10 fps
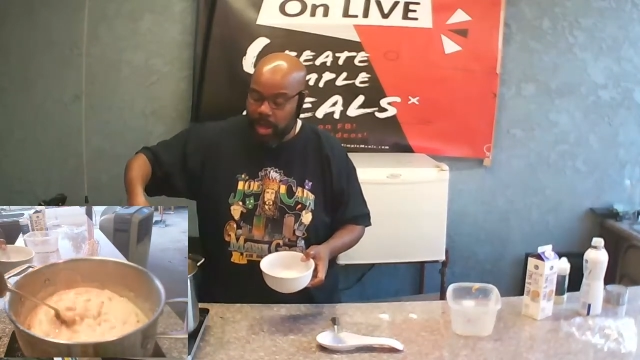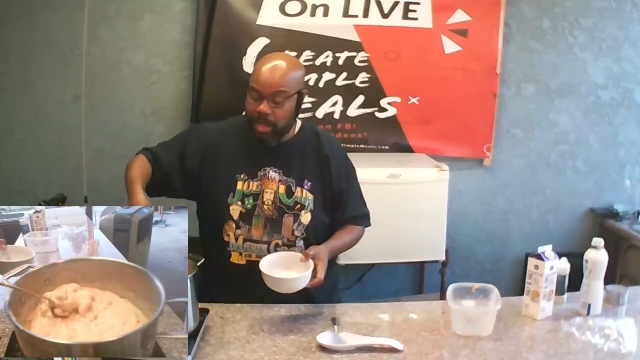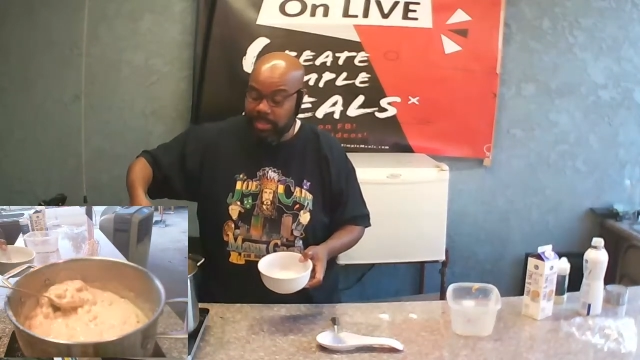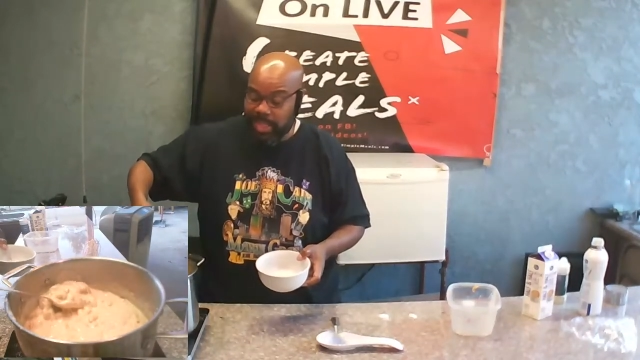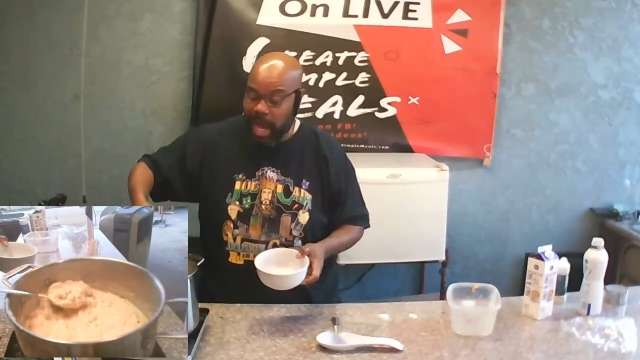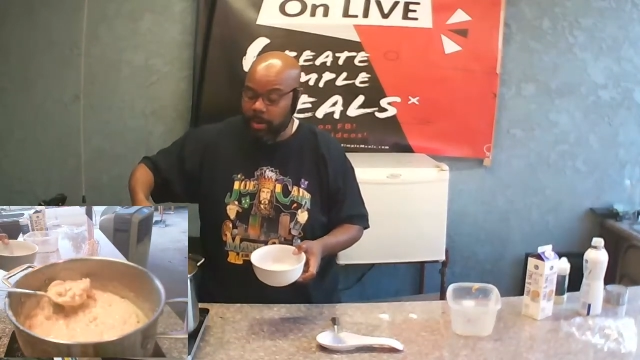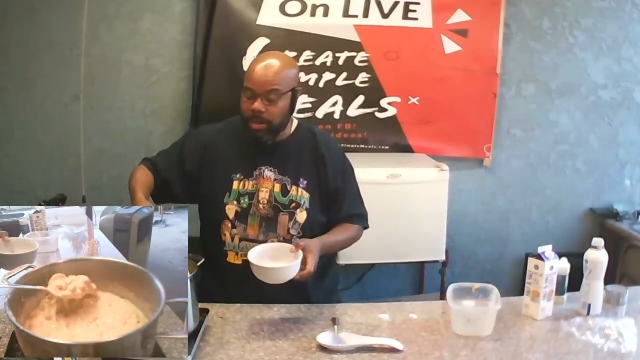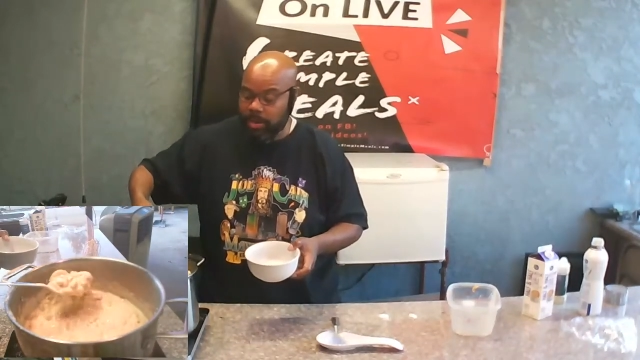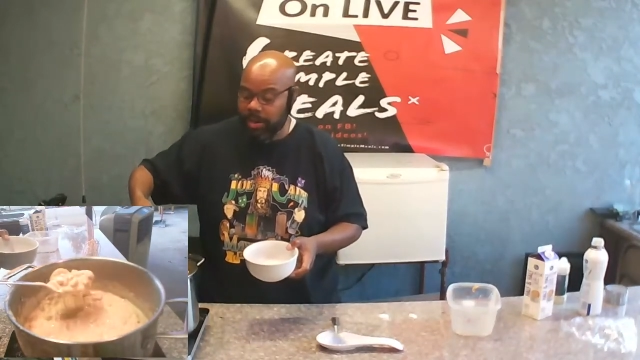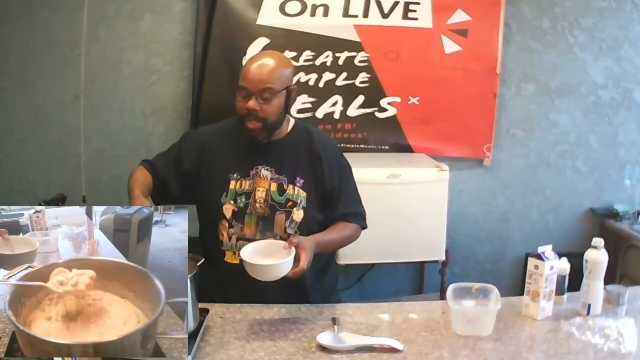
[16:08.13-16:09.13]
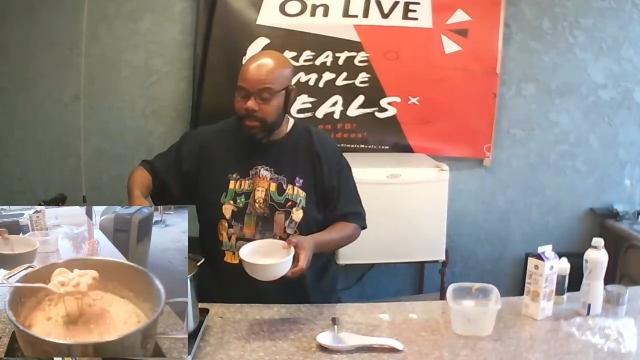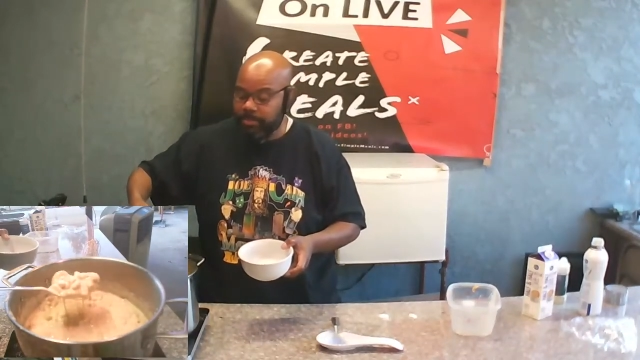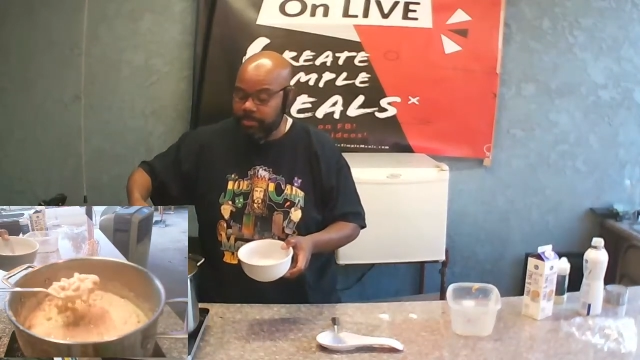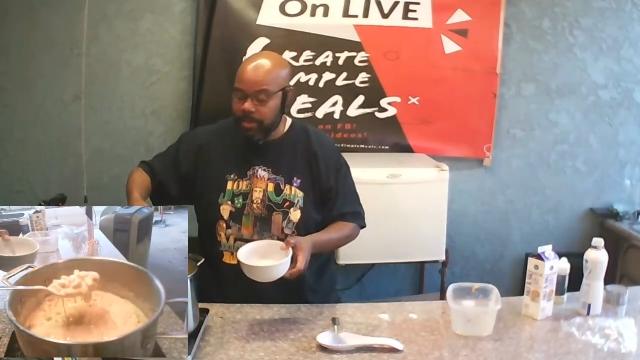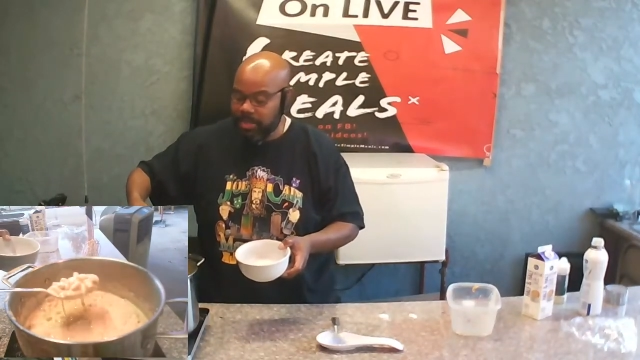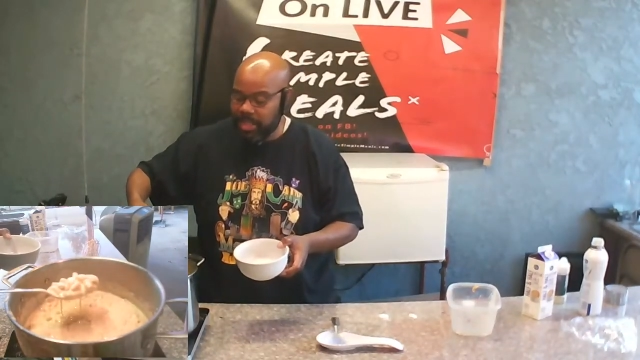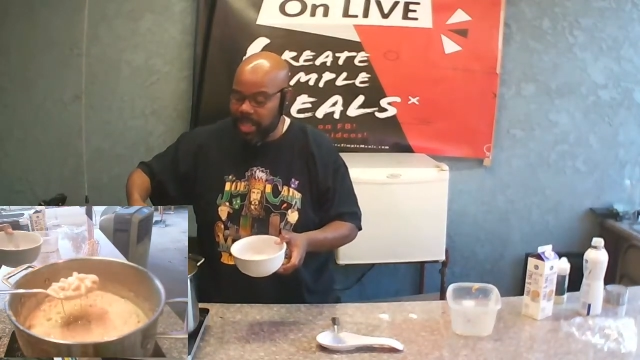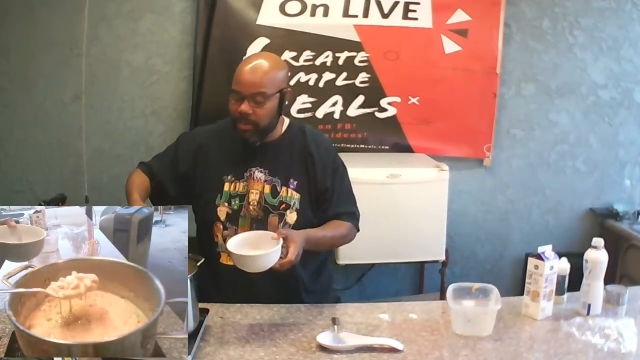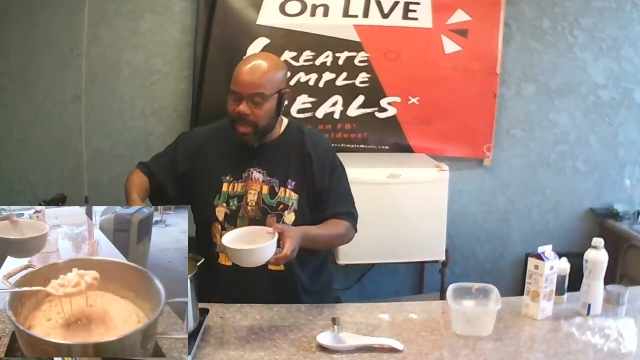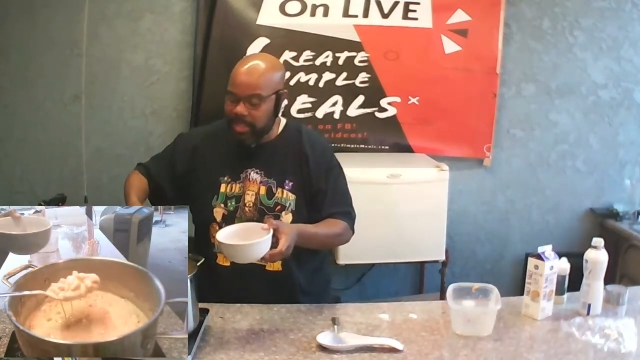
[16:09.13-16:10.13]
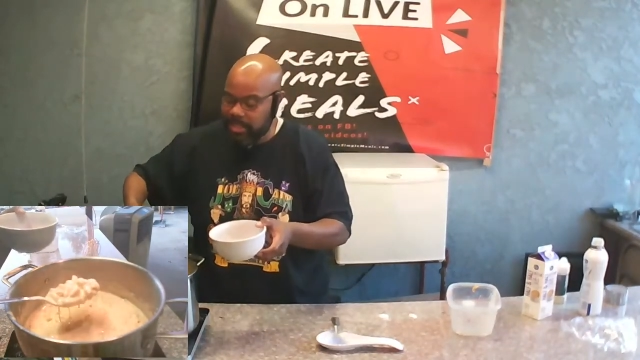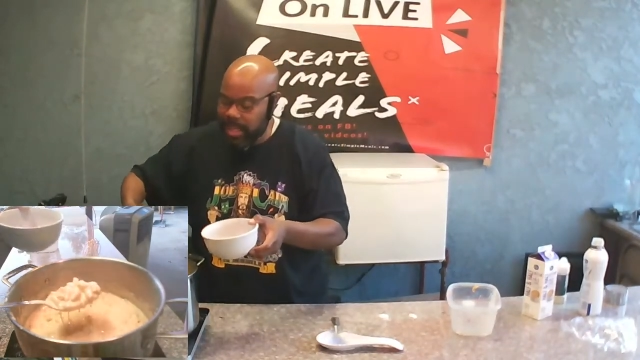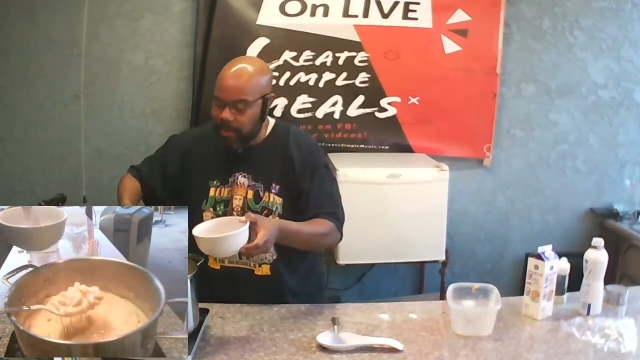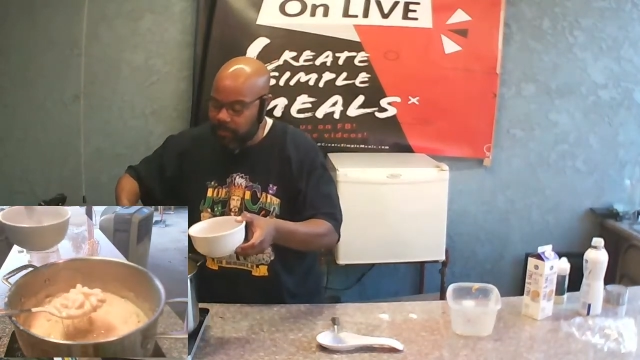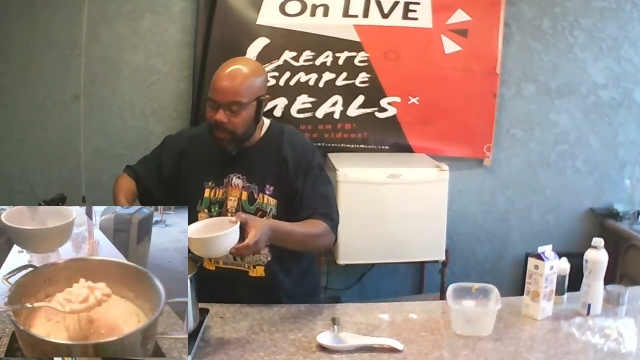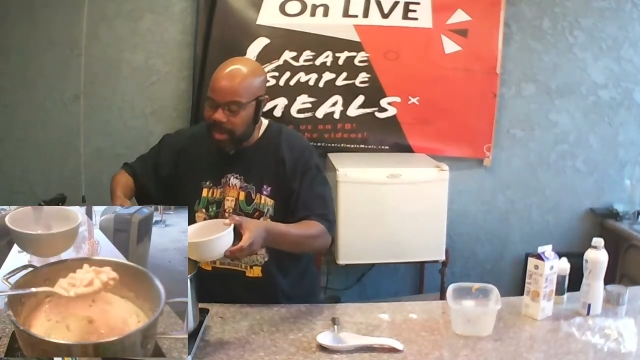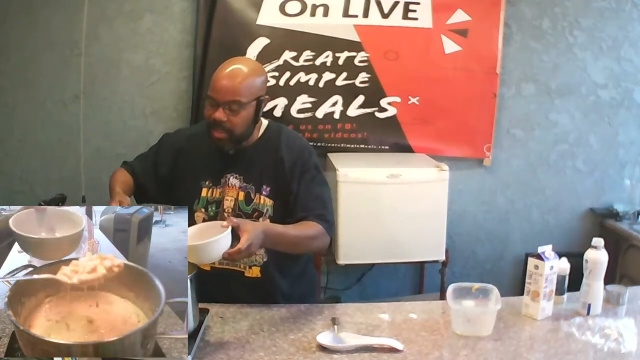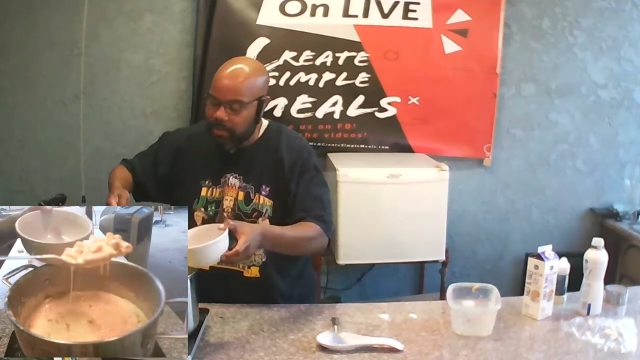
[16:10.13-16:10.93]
sour cream to give you that same fatness.